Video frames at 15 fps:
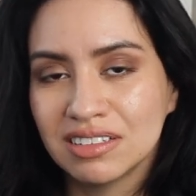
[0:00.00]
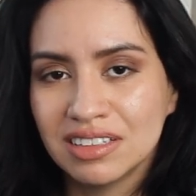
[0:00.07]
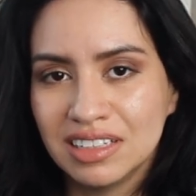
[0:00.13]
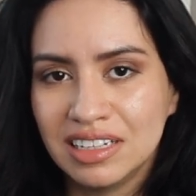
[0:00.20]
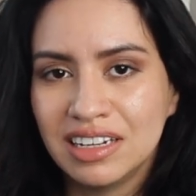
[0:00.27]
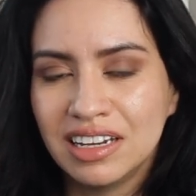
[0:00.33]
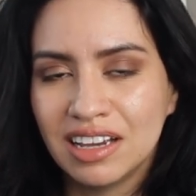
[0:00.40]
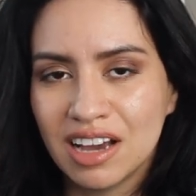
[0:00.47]

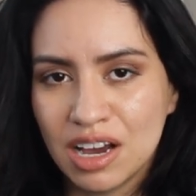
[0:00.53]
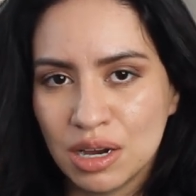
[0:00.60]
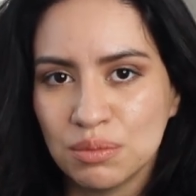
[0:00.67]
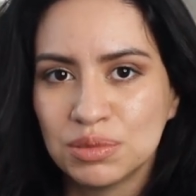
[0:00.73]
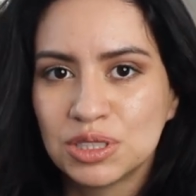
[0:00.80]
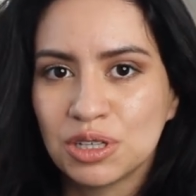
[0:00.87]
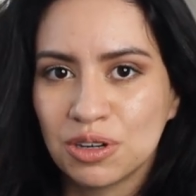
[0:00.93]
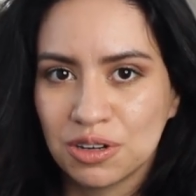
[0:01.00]
leading
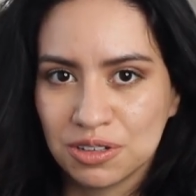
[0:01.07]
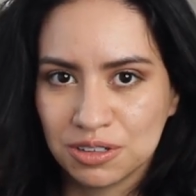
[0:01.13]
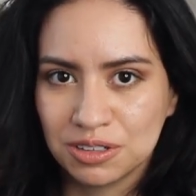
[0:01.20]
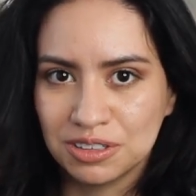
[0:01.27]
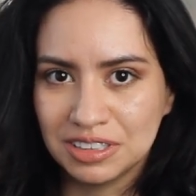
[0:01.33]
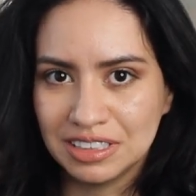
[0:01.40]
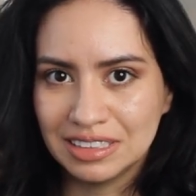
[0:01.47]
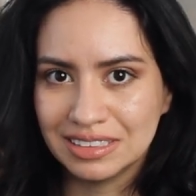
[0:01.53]
up to her
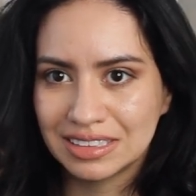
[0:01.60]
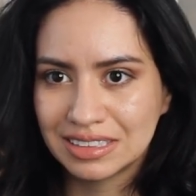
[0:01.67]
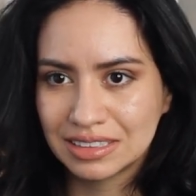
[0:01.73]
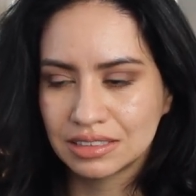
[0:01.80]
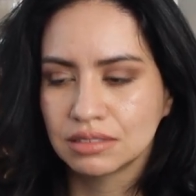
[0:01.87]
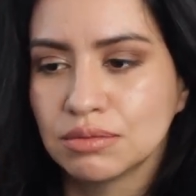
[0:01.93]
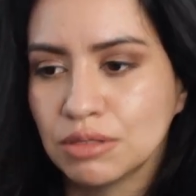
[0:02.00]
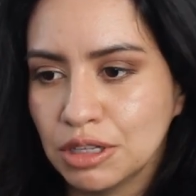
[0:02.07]

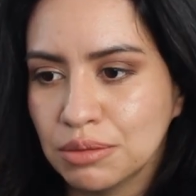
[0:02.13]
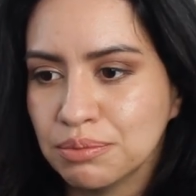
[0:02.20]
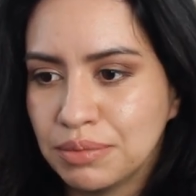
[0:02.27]
thirties. Well,